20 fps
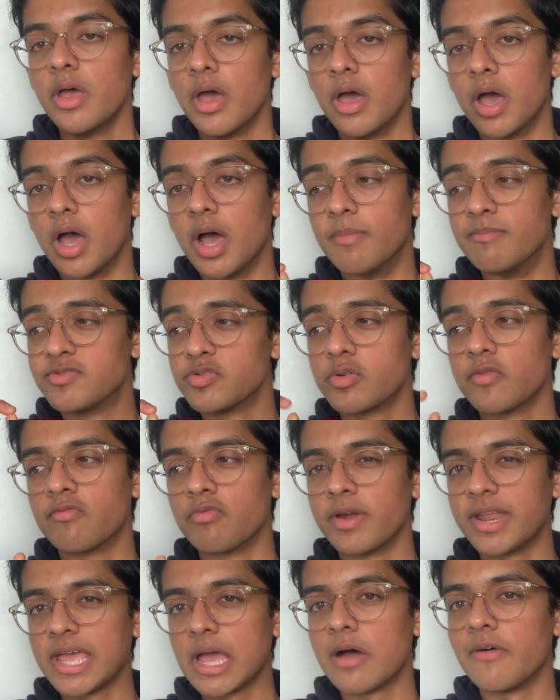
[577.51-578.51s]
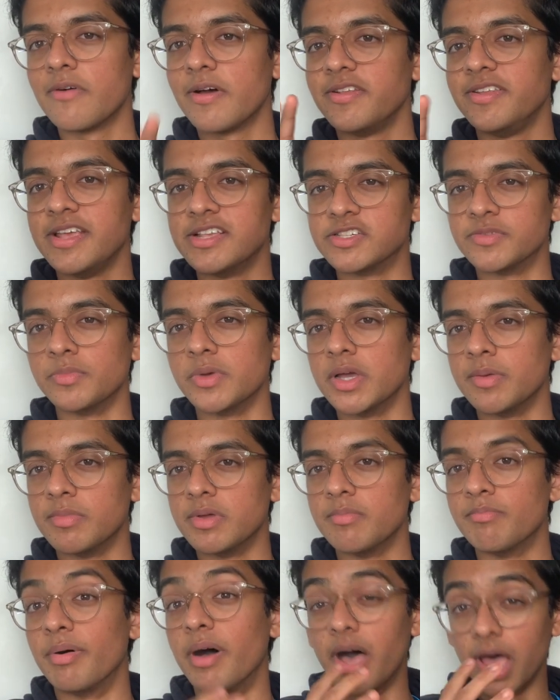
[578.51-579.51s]
I'm sort of running out of ideas at the
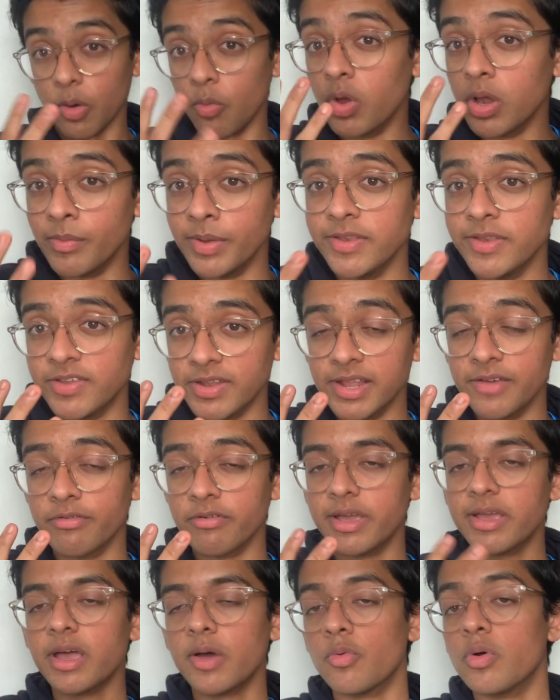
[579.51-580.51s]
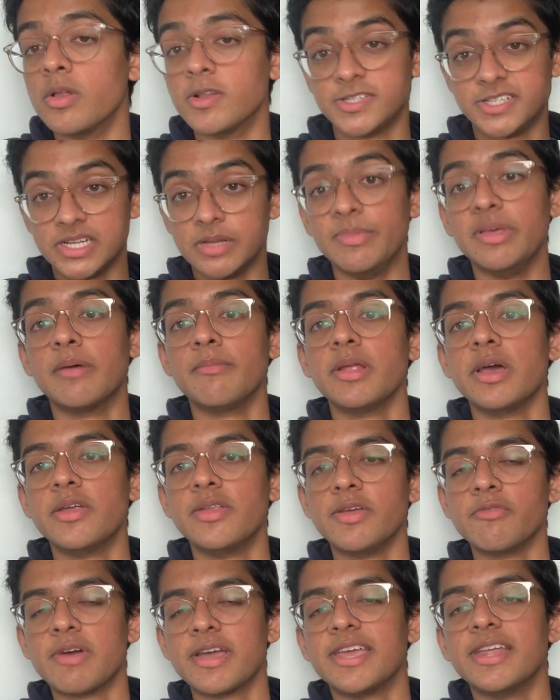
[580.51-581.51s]
moment, but I will be delivering. I will still be uploading
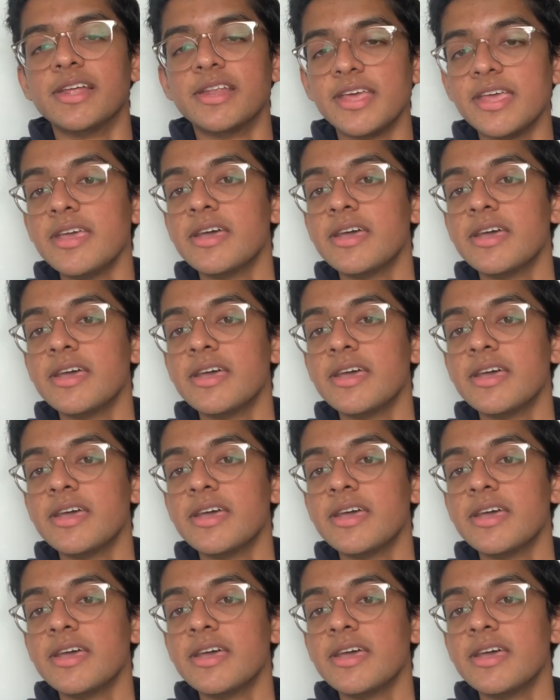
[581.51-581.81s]
regularly,